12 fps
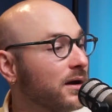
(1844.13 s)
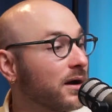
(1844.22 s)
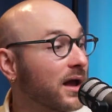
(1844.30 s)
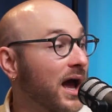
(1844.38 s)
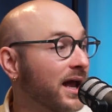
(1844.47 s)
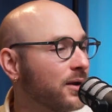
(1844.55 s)

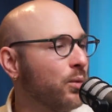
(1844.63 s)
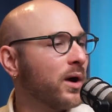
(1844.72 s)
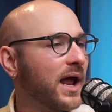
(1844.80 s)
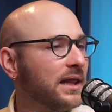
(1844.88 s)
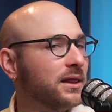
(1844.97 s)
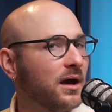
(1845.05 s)
kind of what
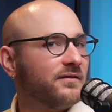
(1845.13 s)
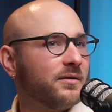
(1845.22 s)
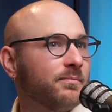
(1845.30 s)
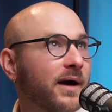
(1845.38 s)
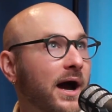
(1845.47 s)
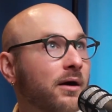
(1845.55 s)
I love
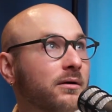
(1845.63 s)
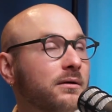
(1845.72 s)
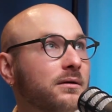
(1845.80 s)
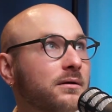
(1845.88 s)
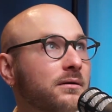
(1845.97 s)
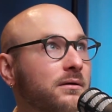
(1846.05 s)
about
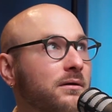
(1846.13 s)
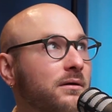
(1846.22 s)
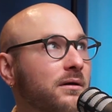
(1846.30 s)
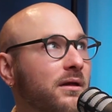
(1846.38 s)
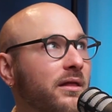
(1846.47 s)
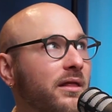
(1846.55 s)

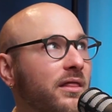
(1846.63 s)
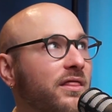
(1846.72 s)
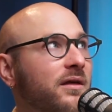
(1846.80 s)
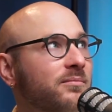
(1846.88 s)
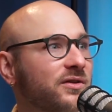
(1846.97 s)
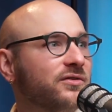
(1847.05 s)

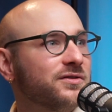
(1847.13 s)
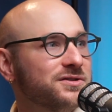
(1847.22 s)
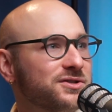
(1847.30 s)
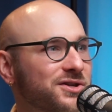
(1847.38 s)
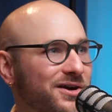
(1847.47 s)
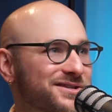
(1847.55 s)
the Mr.
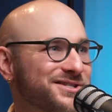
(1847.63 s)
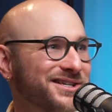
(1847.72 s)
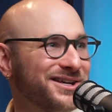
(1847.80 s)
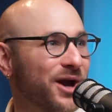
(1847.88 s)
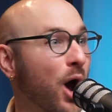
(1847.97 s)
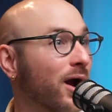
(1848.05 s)

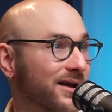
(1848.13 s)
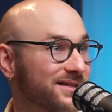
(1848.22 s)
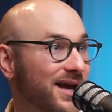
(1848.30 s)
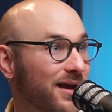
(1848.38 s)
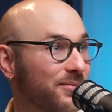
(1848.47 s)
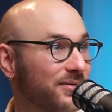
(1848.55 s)
Darcy
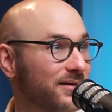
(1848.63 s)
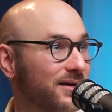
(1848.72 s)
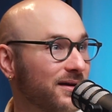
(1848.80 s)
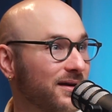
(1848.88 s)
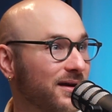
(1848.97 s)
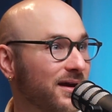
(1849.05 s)
archetype.
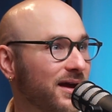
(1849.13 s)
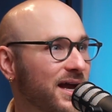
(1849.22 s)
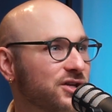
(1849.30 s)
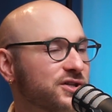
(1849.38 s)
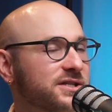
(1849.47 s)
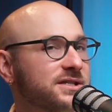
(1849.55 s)
Mm.
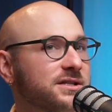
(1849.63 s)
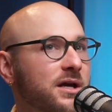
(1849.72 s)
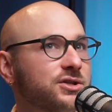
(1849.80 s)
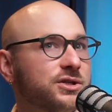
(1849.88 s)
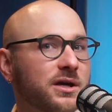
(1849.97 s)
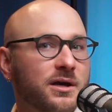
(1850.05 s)
It's just
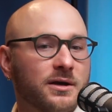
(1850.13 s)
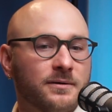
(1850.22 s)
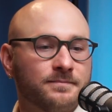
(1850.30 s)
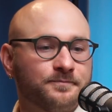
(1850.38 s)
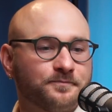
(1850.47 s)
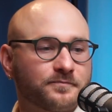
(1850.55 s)
such
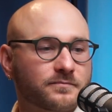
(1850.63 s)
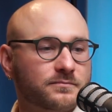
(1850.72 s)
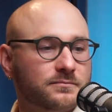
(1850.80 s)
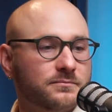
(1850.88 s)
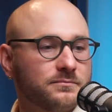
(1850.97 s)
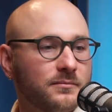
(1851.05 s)
a
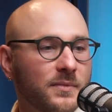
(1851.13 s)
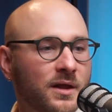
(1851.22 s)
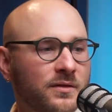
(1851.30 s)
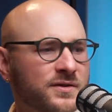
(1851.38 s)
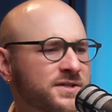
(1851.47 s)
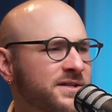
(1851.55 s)

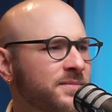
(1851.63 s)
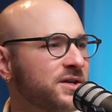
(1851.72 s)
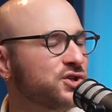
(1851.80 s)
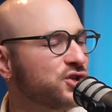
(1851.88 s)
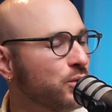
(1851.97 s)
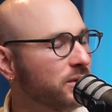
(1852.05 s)
there's something
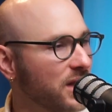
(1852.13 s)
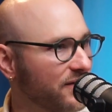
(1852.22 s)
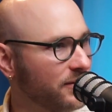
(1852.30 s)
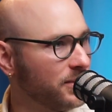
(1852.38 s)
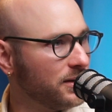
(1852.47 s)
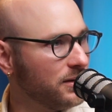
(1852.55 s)
so
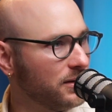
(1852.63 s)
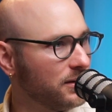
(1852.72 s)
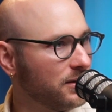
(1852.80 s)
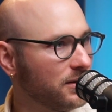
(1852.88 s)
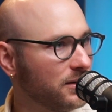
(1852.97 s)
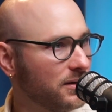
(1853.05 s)
lovable
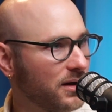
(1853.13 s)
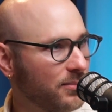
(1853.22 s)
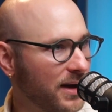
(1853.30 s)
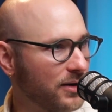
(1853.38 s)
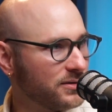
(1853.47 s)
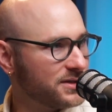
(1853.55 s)

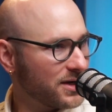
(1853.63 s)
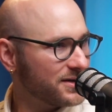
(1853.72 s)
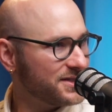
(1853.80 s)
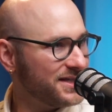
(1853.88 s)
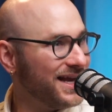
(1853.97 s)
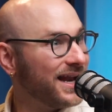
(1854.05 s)
about
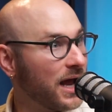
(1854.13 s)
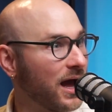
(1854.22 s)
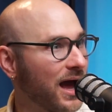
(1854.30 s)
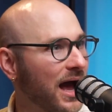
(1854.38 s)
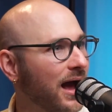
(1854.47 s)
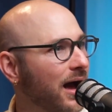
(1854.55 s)
Darcy, and
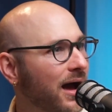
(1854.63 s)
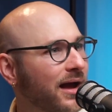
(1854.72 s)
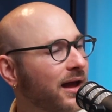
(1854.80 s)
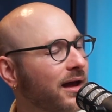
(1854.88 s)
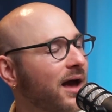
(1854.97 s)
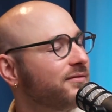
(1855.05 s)
I, I
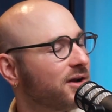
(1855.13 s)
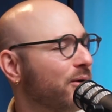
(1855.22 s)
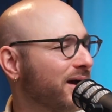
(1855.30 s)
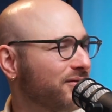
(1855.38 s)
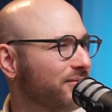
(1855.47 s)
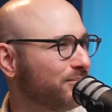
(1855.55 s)
haven't
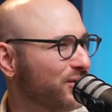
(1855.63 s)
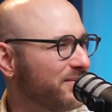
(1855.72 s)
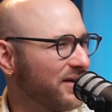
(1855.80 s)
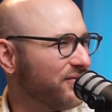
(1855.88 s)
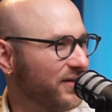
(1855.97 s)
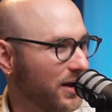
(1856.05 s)
quite put
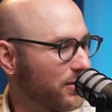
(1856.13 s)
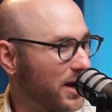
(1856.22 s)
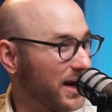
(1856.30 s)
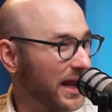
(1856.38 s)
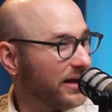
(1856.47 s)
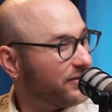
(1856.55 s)
my finger
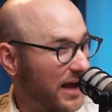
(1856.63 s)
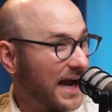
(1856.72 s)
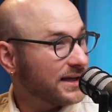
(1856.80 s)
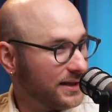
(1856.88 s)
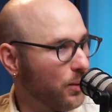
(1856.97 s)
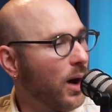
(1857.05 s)
on
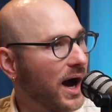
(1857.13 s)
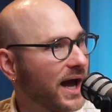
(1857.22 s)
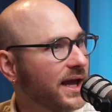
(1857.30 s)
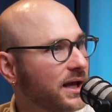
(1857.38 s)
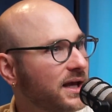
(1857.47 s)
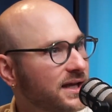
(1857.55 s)
exactly
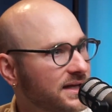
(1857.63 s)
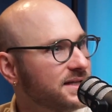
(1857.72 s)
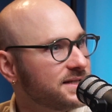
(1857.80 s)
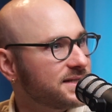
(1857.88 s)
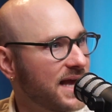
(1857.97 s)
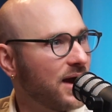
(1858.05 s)
why it
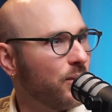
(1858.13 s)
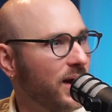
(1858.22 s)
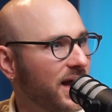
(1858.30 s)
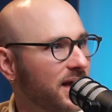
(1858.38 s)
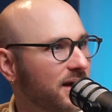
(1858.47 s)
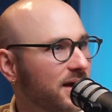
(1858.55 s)
is that
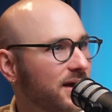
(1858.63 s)
way,